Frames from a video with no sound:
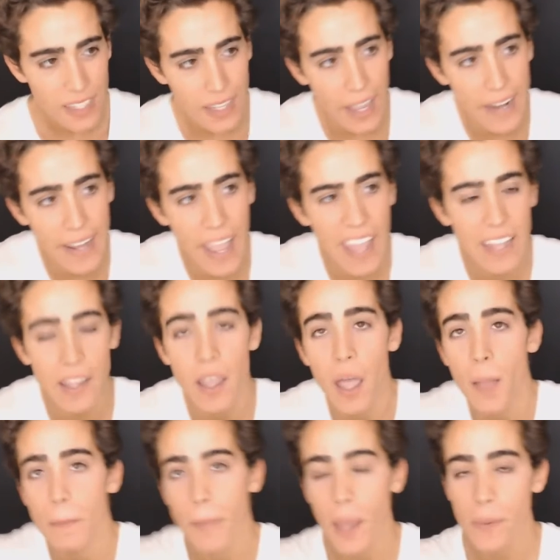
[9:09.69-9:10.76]
And hey,
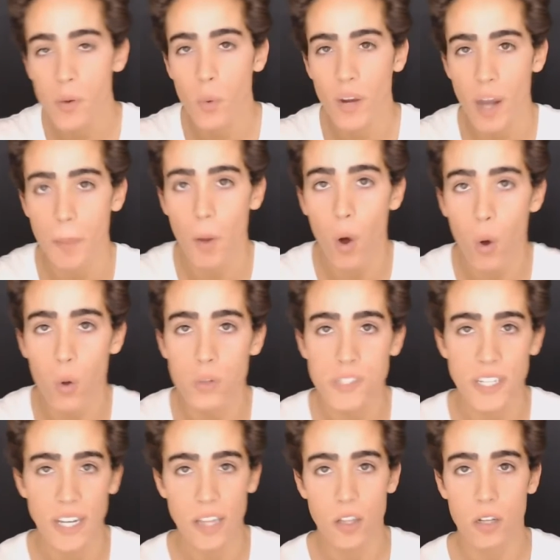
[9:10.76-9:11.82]
maybe when I'm old
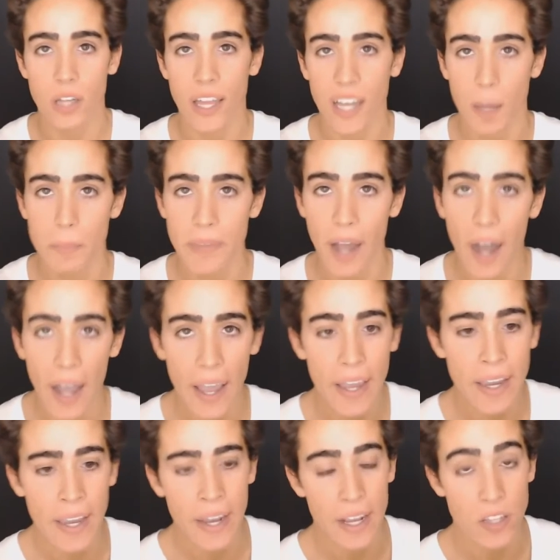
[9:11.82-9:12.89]
and I look like I'm
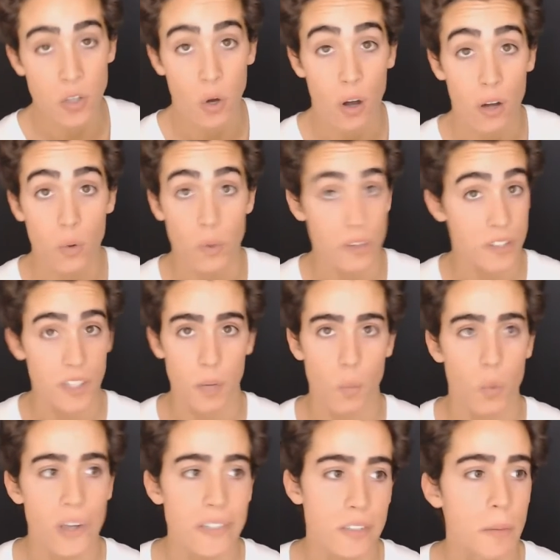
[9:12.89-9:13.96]
dying and I talk with some
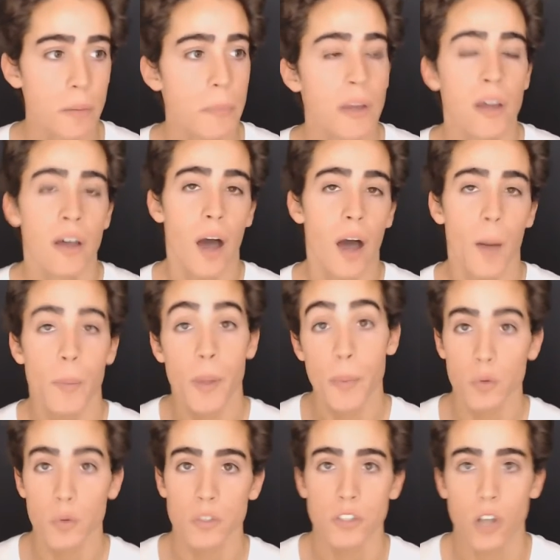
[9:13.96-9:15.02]
wisdom,
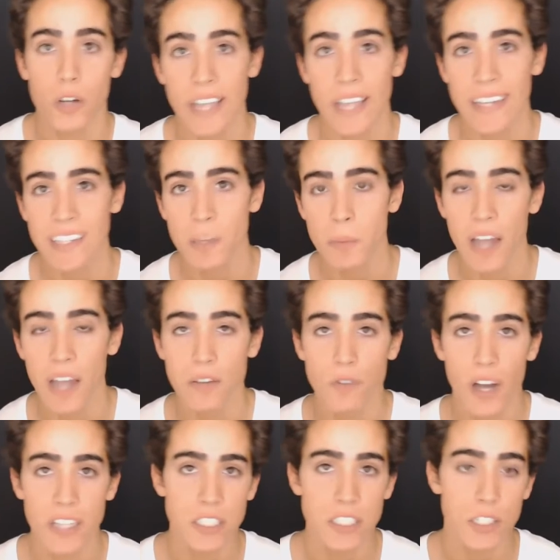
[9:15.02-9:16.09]
people will start taking my
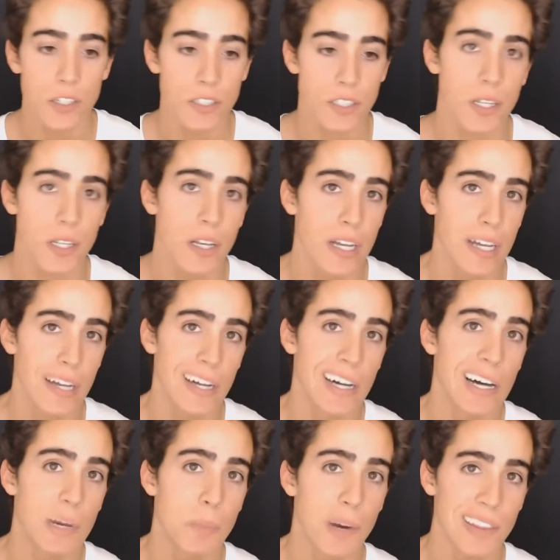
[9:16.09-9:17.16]
advice seriously.
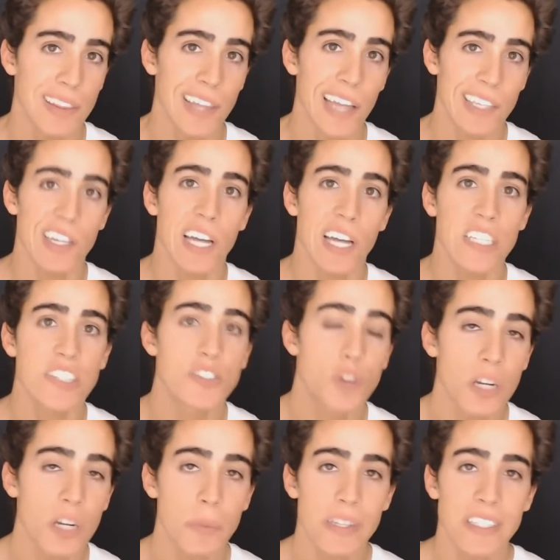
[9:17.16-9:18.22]
But thank you guys for
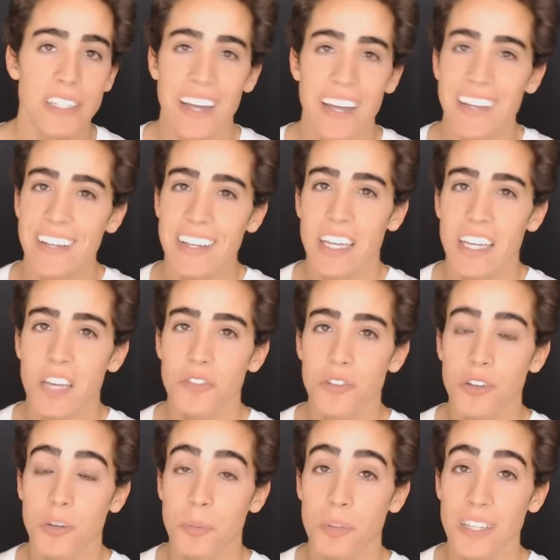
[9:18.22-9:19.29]
joining me today. If you
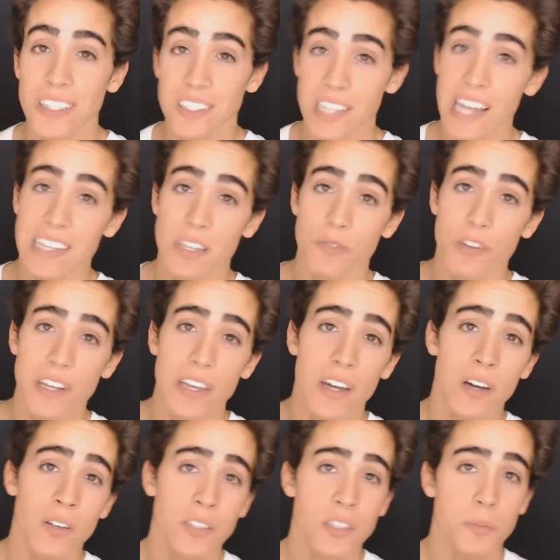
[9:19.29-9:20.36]
could please like the
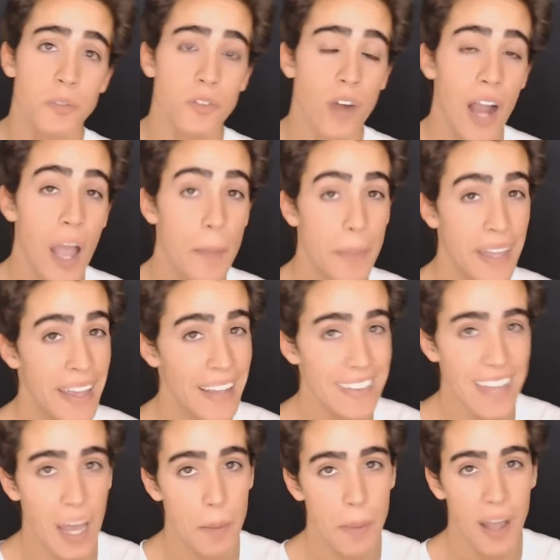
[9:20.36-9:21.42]
video, subscribe, hit
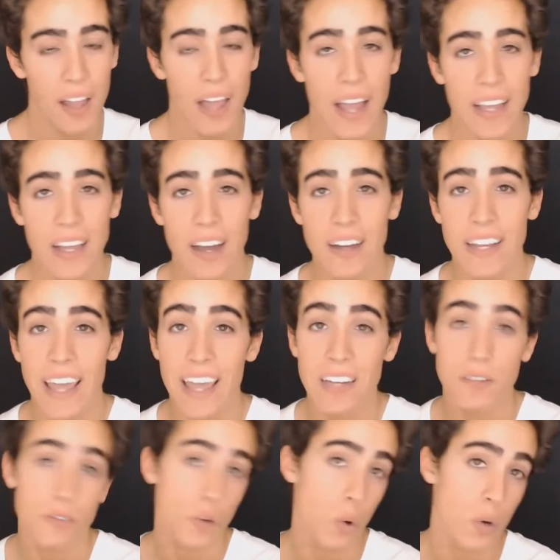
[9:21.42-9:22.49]
that bell icon, and
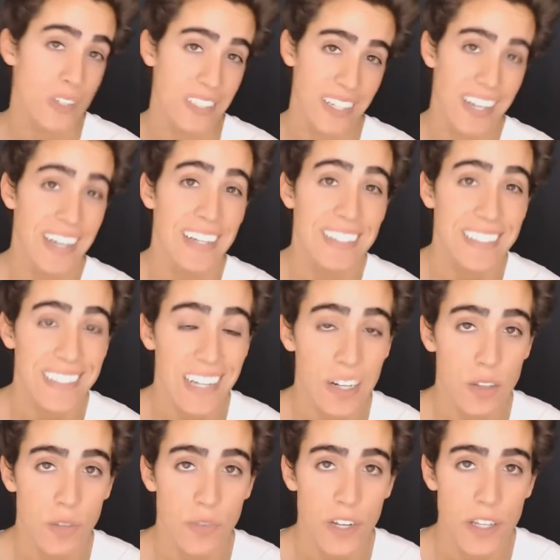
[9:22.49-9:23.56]
of course, share
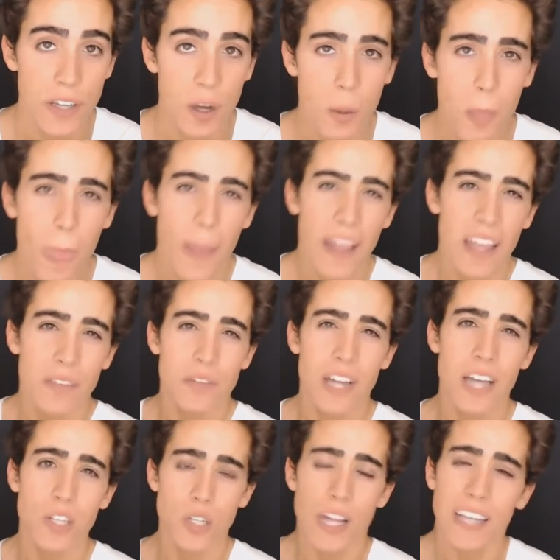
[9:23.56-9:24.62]
the video. If you
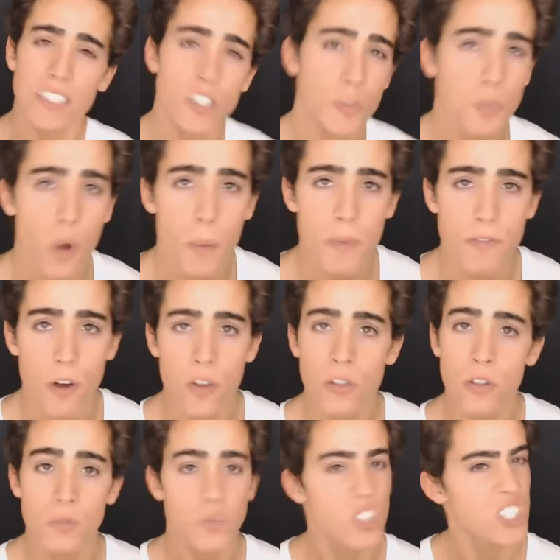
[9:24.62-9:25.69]
guys would like to support me
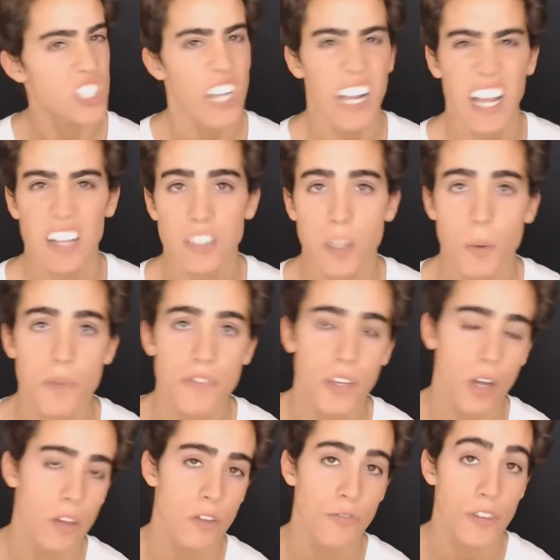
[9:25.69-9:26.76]
further, just check out some of the
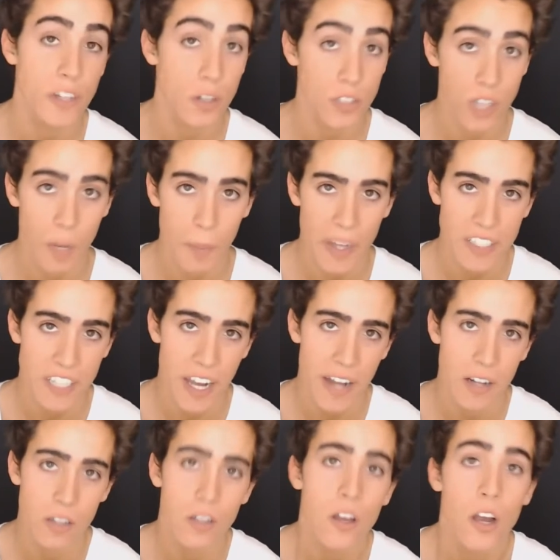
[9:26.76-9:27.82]
other videos on my
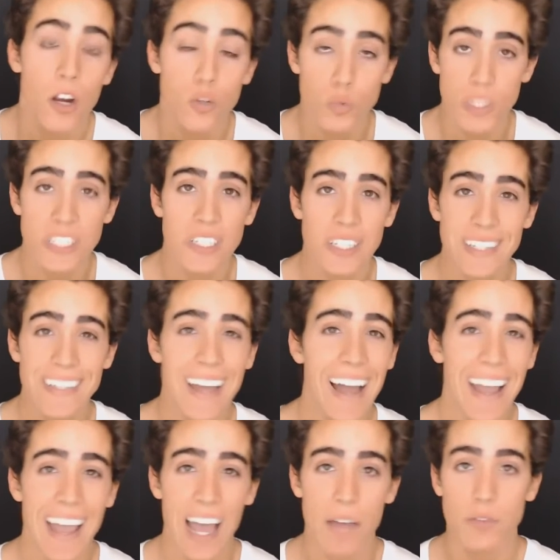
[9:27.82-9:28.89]
channel. Recently,
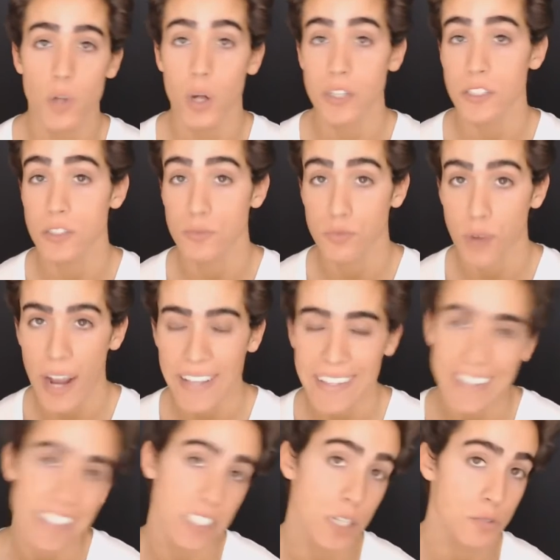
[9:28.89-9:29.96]
I have launched
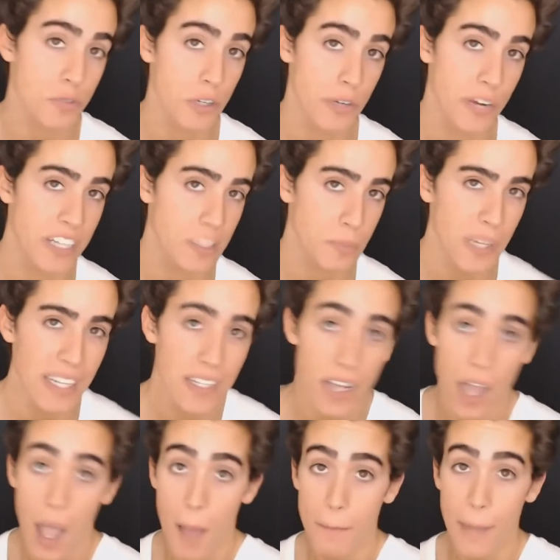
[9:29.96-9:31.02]
Frankie's Free Range Meat,
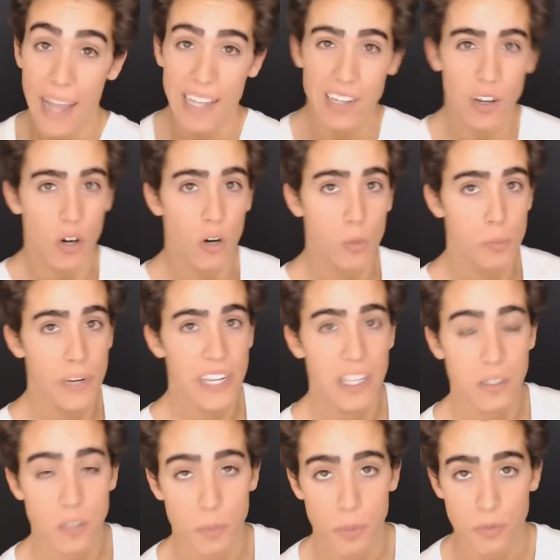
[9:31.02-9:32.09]
my goal
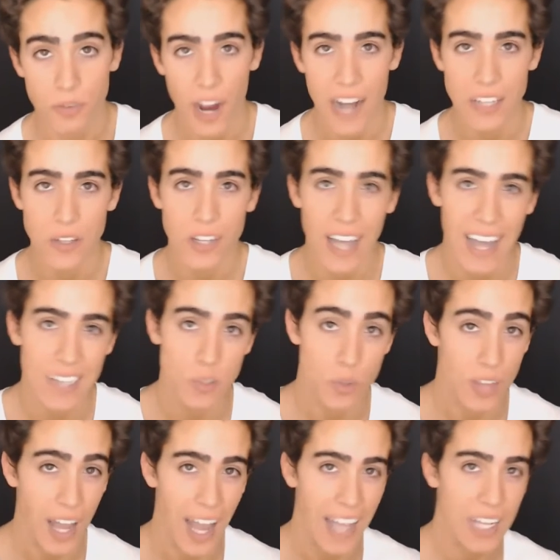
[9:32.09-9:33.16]
being to provide you guys with
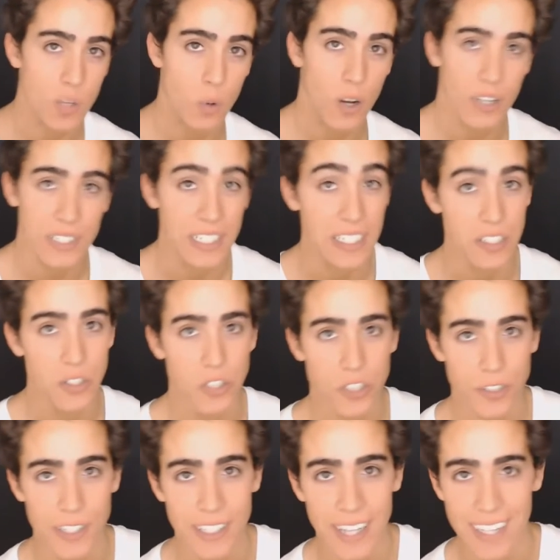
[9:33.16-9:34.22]
high quality,
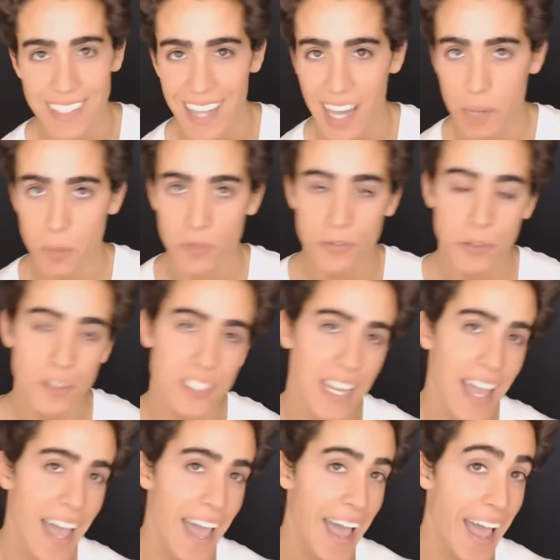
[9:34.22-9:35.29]
nutrient-dense animal foods
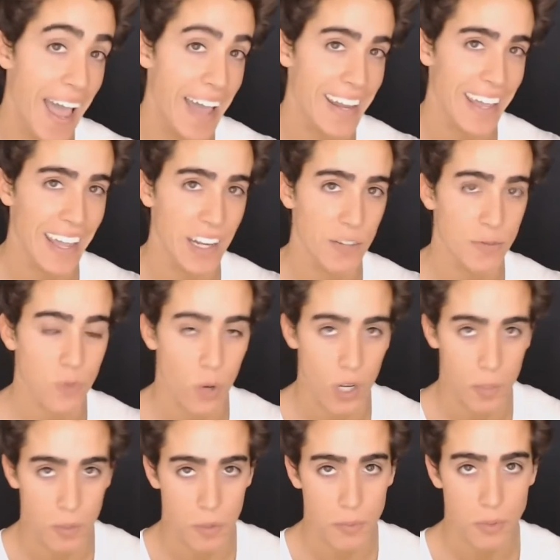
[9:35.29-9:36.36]
at an
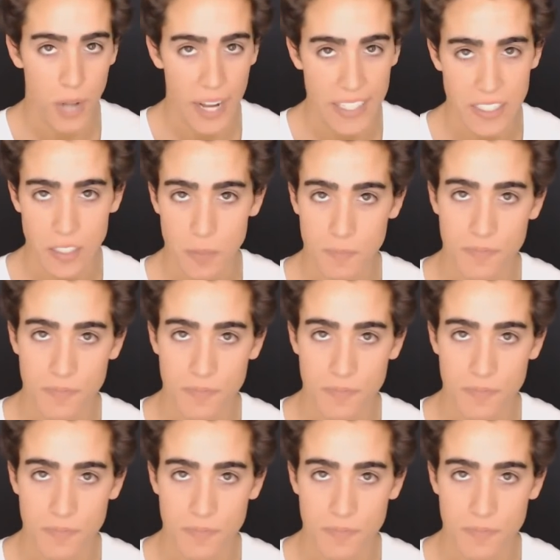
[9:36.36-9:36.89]
affordable price.